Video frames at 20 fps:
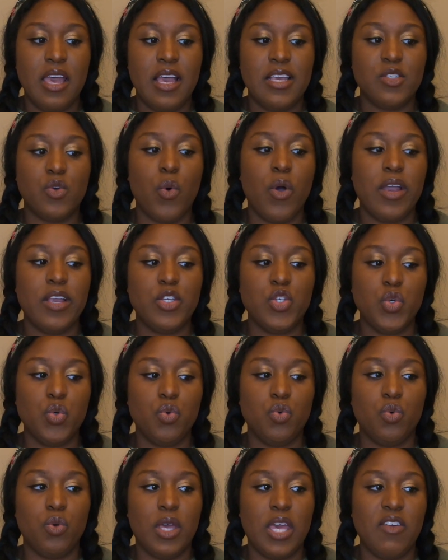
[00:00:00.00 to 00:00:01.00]
is going
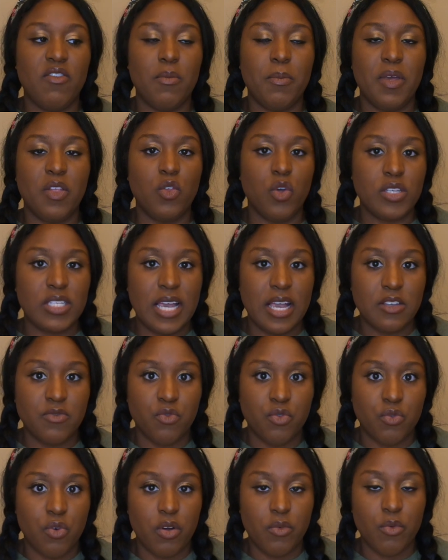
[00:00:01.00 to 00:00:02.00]
to even be looked at
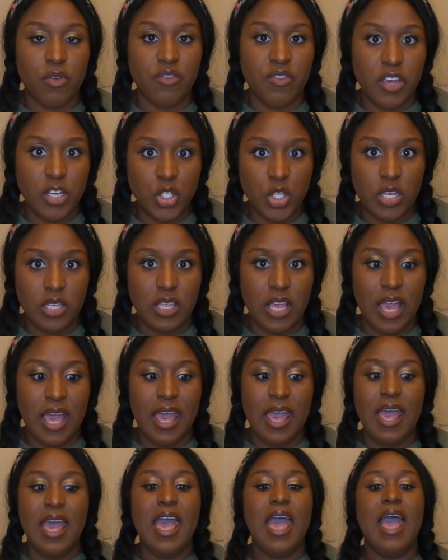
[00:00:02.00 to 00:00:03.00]
for revision
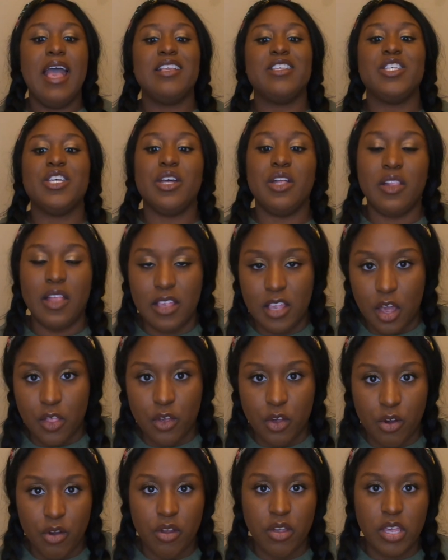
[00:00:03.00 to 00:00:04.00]
until
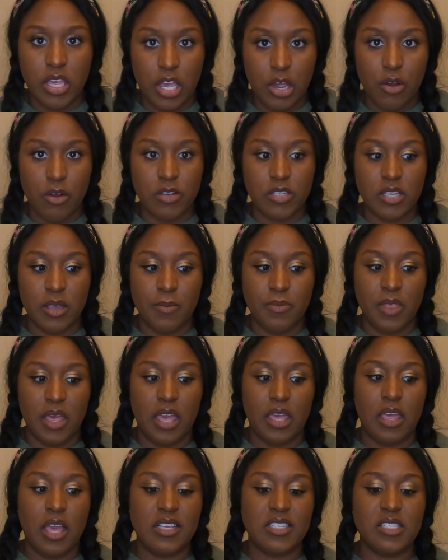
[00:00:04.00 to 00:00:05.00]
another year or
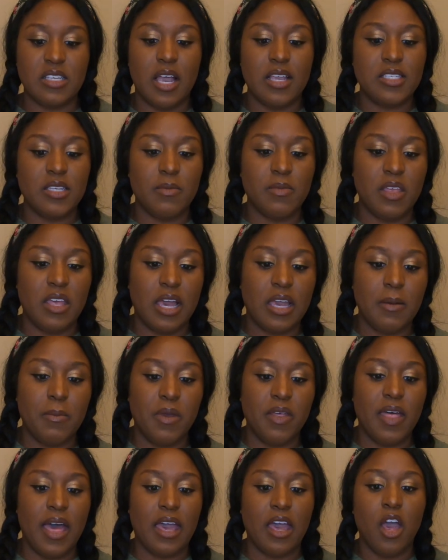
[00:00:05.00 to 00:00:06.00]
something. It's not something that could
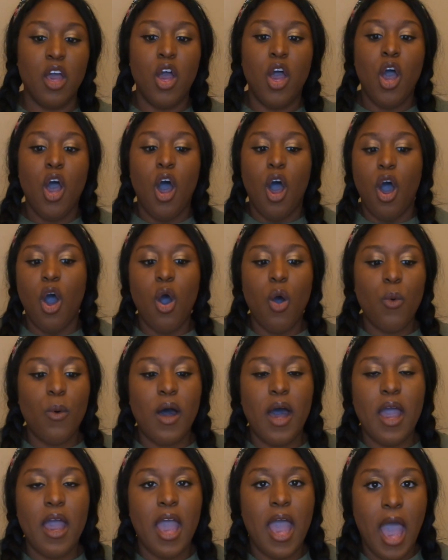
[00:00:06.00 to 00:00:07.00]
be like, oh,
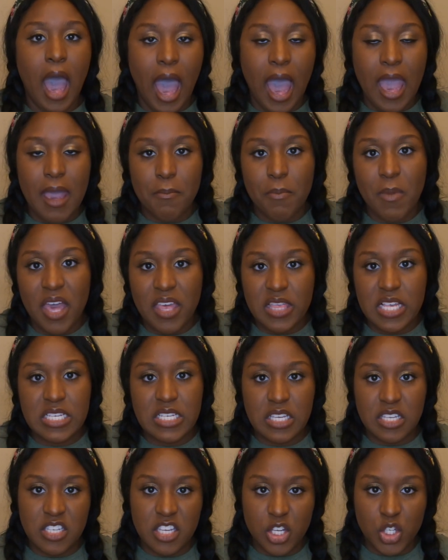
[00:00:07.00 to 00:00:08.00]
I made
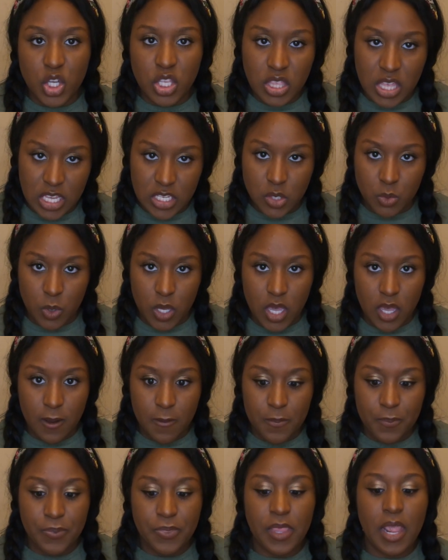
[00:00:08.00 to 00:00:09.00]
this decision this week,
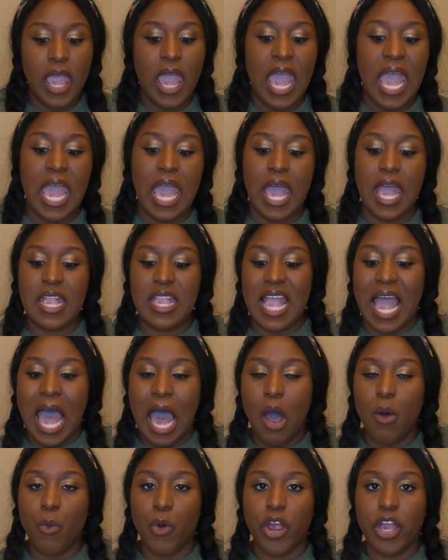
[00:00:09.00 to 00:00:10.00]
and
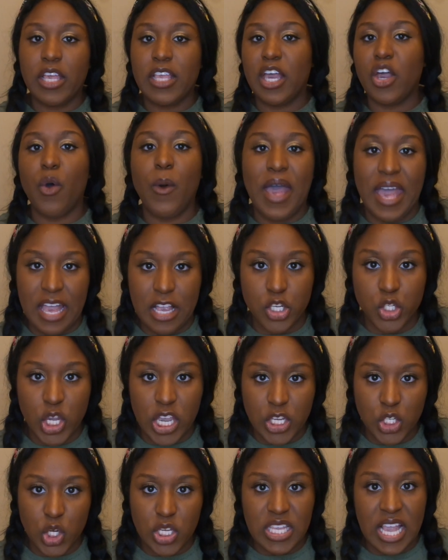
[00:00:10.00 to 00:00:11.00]
now we're going to go ahead and
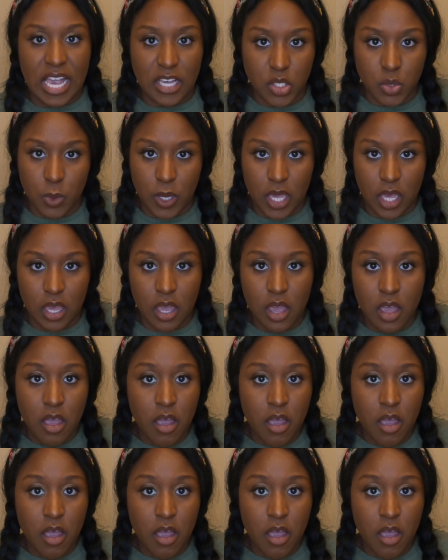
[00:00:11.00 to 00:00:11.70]
change it next week.